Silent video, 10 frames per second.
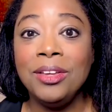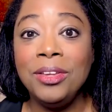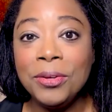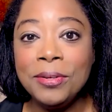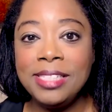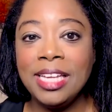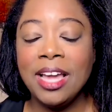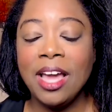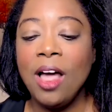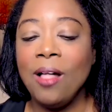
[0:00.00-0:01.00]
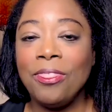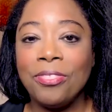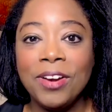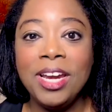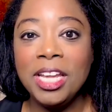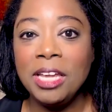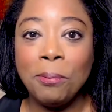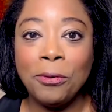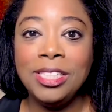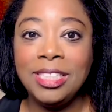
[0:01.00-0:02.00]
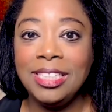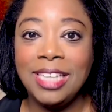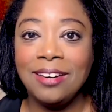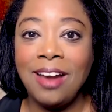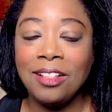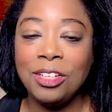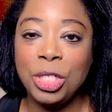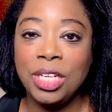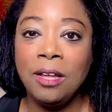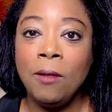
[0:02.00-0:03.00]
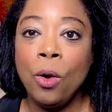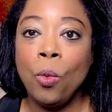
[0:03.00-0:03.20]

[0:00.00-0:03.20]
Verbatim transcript: using 3D printing technology